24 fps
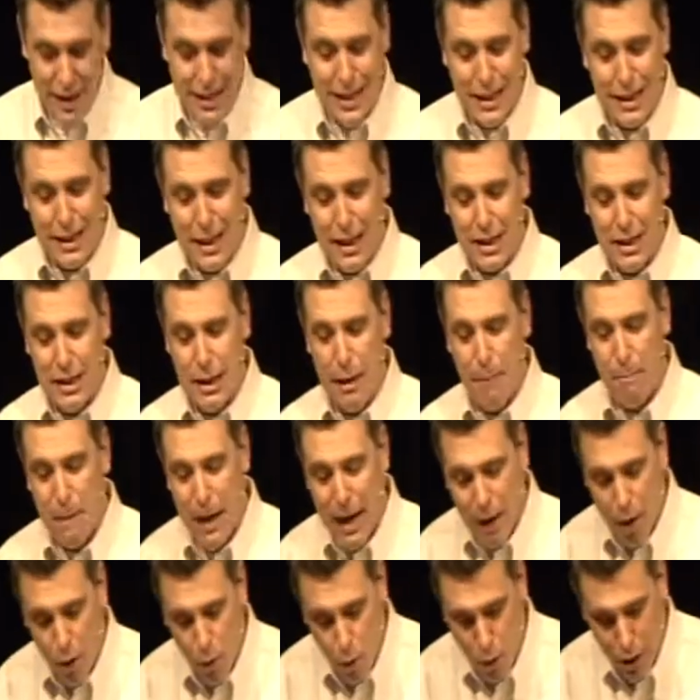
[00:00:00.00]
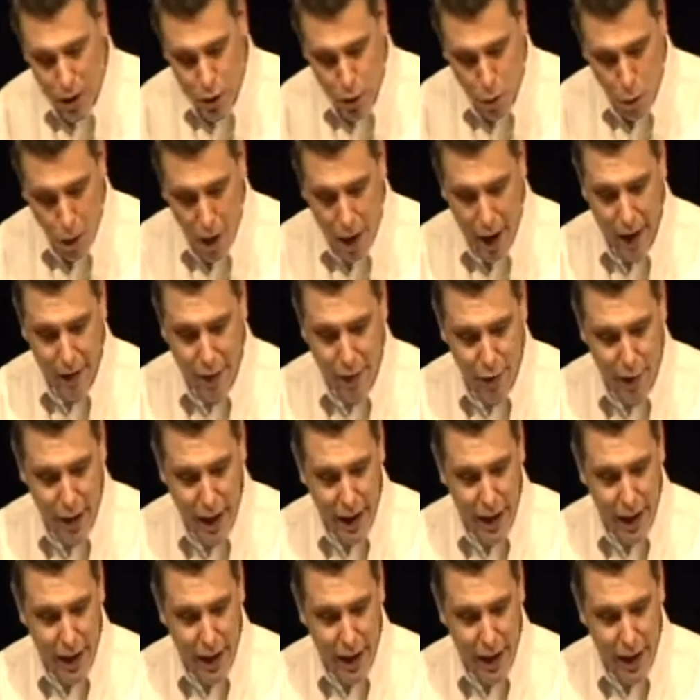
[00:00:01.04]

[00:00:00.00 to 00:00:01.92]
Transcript: This is to step out on one's wife